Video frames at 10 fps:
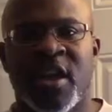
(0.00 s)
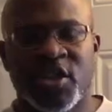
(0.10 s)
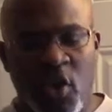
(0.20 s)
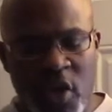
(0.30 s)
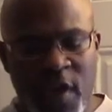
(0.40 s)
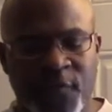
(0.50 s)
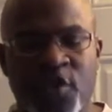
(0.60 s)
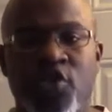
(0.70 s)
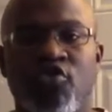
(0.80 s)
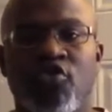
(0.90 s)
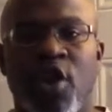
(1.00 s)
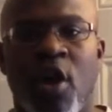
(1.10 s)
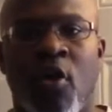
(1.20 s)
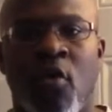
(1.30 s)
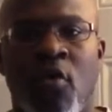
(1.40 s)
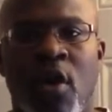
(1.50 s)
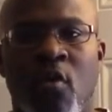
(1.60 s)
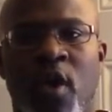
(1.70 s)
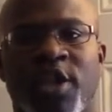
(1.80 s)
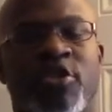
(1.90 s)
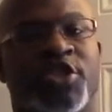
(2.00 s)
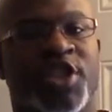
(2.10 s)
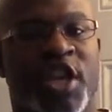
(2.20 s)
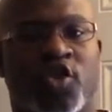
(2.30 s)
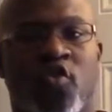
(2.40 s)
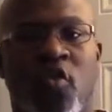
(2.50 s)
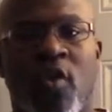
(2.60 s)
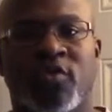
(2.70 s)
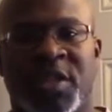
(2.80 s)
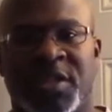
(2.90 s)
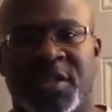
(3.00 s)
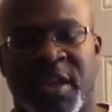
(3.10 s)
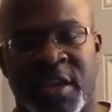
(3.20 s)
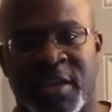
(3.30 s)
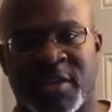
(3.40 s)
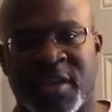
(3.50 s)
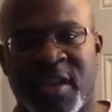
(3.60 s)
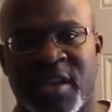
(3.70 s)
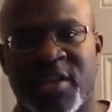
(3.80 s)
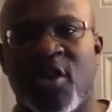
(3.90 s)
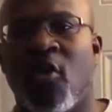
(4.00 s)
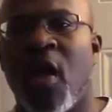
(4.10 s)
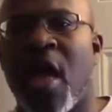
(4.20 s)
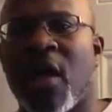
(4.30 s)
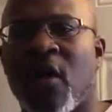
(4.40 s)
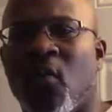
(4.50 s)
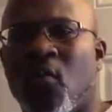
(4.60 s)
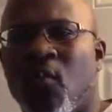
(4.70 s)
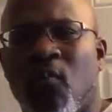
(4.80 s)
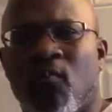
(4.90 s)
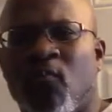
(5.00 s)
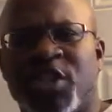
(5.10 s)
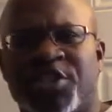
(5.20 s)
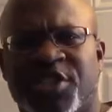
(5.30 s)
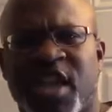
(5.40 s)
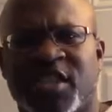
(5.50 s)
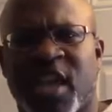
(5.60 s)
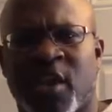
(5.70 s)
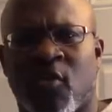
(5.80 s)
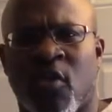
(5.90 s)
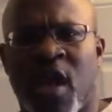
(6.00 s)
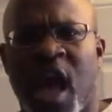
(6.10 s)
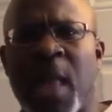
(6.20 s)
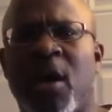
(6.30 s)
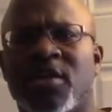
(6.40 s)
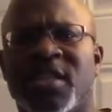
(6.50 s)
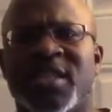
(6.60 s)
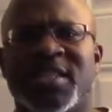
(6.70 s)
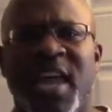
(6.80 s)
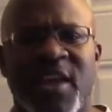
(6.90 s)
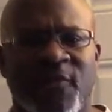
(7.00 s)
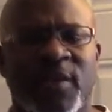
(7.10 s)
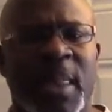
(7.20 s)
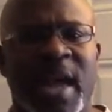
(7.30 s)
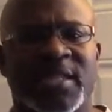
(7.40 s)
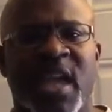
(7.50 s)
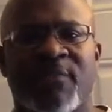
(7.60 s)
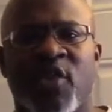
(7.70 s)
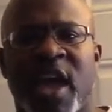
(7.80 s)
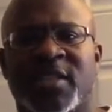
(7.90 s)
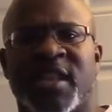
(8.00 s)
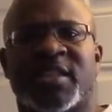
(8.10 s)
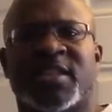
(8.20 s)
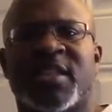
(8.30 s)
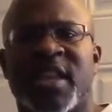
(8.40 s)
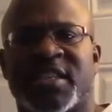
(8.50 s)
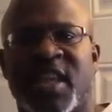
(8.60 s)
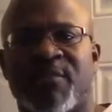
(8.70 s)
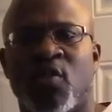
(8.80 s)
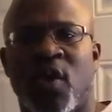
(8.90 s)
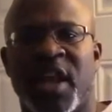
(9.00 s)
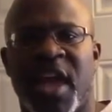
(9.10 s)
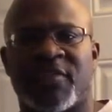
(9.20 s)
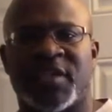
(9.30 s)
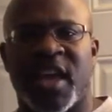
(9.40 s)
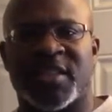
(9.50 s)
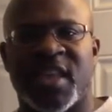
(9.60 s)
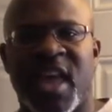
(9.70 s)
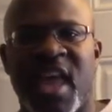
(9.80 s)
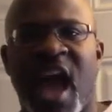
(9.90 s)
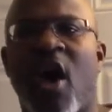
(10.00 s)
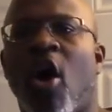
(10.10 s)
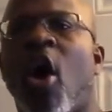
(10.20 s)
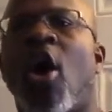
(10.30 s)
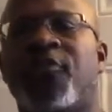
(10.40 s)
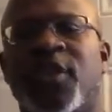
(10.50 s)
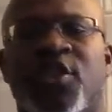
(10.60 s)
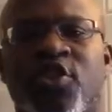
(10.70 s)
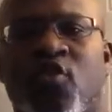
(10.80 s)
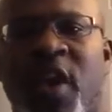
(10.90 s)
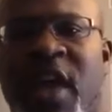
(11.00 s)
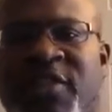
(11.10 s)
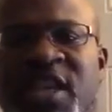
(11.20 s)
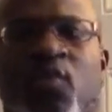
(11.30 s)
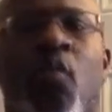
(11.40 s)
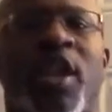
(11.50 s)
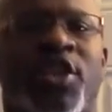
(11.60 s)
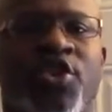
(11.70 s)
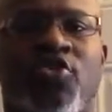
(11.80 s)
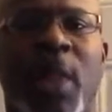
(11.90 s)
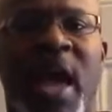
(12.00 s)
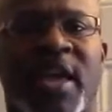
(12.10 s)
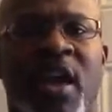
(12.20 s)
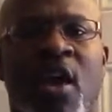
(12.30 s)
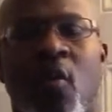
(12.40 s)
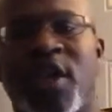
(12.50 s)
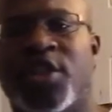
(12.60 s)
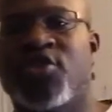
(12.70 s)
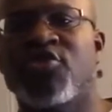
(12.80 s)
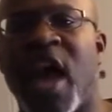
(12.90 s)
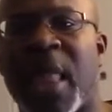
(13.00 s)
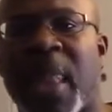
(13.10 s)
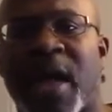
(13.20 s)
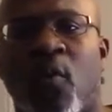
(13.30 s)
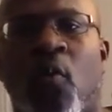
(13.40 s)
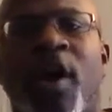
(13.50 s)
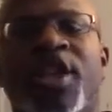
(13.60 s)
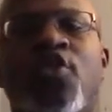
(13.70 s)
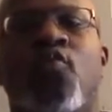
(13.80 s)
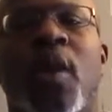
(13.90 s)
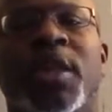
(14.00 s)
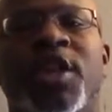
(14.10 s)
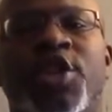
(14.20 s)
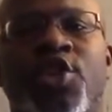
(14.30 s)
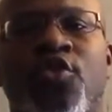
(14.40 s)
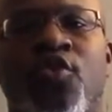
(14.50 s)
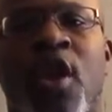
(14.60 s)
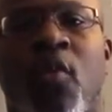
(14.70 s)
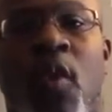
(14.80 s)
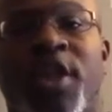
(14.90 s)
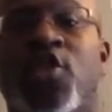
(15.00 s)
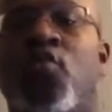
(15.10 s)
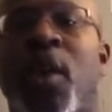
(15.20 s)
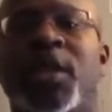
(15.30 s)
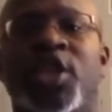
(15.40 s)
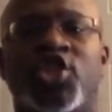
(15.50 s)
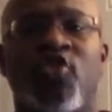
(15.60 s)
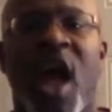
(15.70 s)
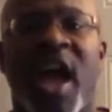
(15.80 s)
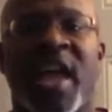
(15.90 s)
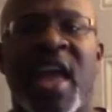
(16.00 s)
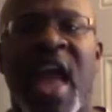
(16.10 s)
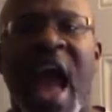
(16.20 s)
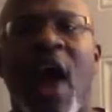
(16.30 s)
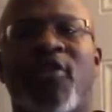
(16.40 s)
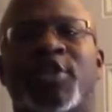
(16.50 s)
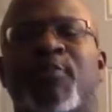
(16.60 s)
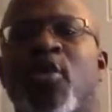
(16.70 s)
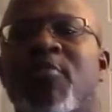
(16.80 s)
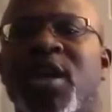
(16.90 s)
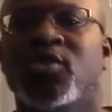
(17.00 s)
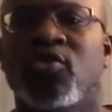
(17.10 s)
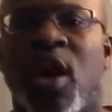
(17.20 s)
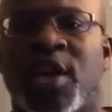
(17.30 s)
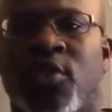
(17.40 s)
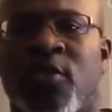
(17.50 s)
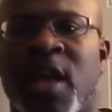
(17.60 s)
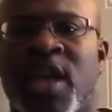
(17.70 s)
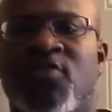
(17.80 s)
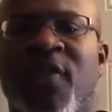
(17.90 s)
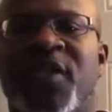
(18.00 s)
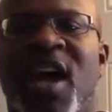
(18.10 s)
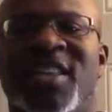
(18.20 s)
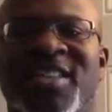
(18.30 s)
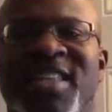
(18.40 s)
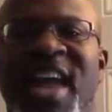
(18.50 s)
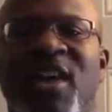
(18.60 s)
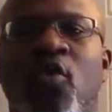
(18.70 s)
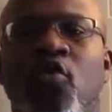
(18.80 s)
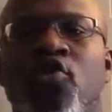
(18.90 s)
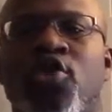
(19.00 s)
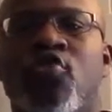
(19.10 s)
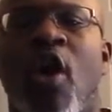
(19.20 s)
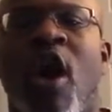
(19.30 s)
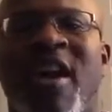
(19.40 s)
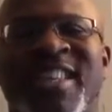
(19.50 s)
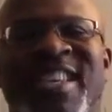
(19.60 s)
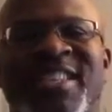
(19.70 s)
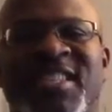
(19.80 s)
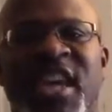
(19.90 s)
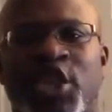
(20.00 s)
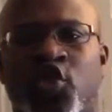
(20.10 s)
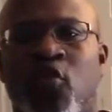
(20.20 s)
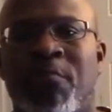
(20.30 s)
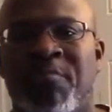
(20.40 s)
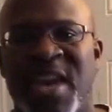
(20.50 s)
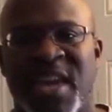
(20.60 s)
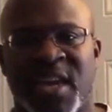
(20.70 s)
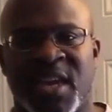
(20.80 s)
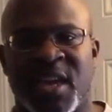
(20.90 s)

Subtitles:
So if you know what your sexual quotient is, what's your sex cycle? How long does it take from the last time you had sex to the next time you want to have sex? How often do you want to have sex? What do you like? What do you not like? What are you willing to do? What are you willing to try? How experimental are you? You have to understand who you are as a sexual being